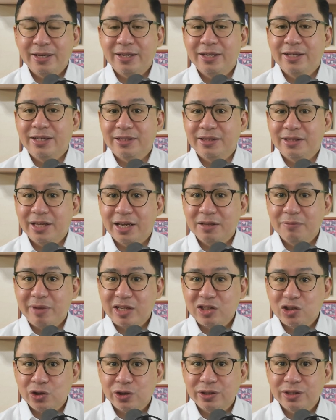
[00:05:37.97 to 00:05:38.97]
it then
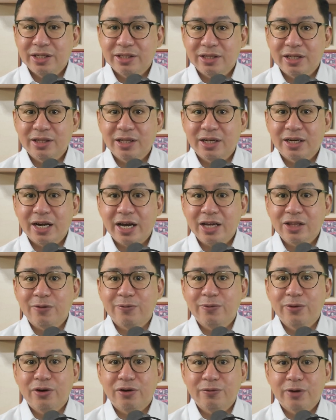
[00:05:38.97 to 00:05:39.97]
mentioned that the right
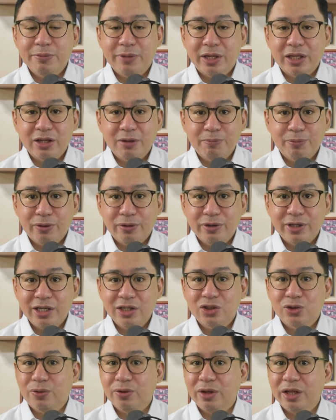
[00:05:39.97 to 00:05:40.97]
of government
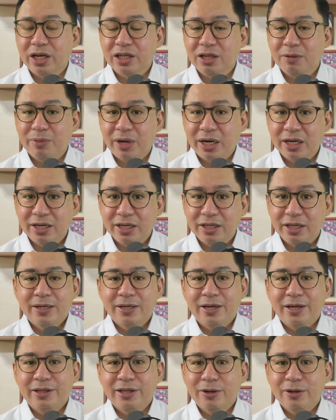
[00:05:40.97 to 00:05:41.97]
employees to collective
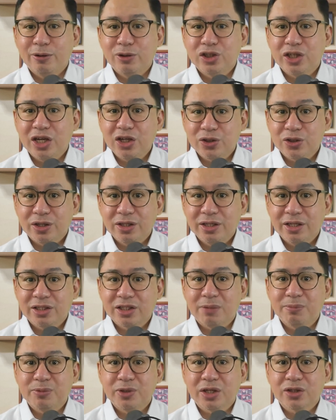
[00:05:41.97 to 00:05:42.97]
bargaining and negotiation
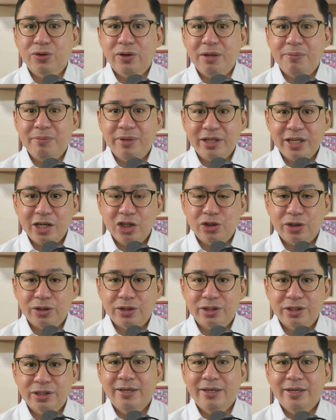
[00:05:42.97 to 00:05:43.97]
is subject to
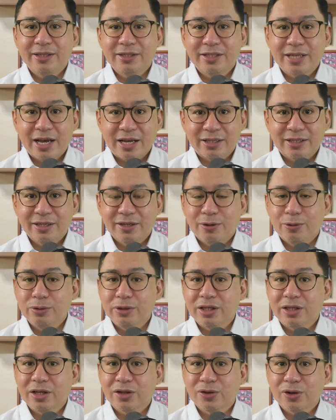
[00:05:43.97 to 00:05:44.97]
limitations in that
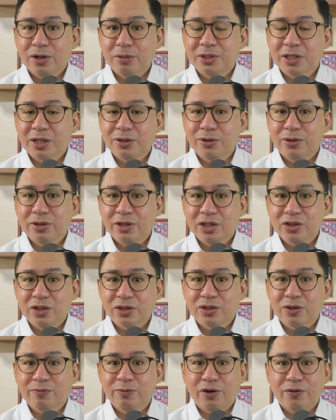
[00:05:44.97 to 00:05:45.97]
only the terms and
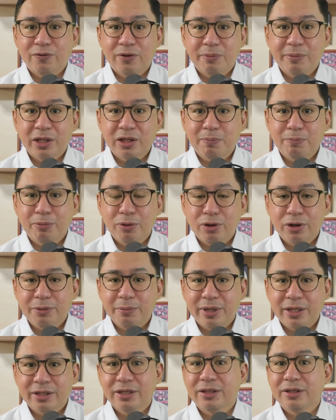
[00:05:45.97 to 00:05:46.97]
conditions of government
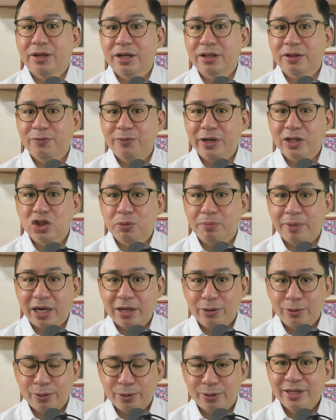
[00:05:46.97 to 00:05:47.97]
employment not fixed
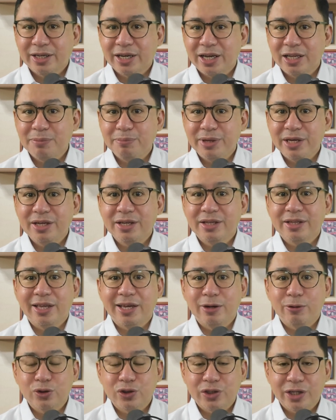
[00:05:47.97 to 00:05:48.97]
by law can be
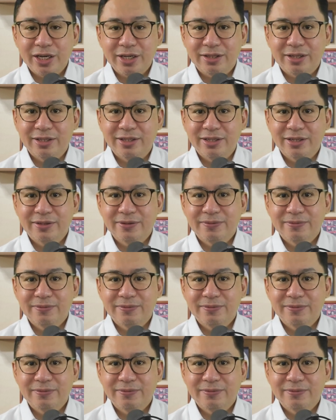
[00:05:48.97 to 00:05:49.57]
negotiated.